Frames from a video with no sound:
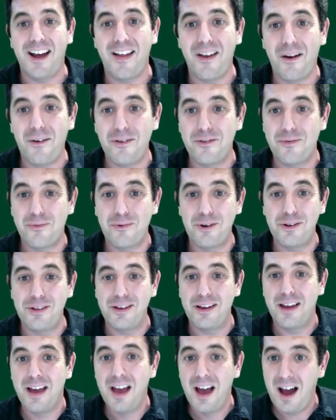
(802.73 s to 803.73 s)
That was
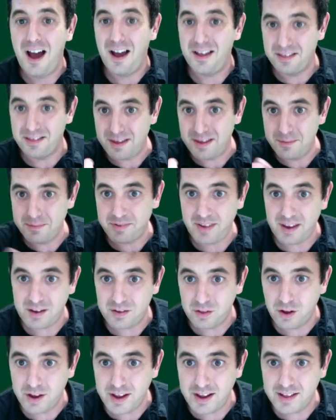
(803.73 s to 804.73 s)
really, it seems like
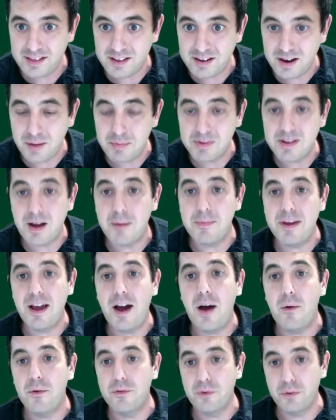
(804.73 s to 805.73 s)
looking at the double dummy,
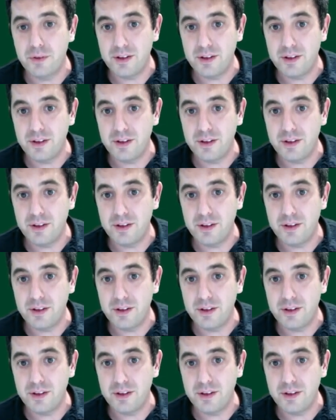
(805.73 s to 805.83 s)
I was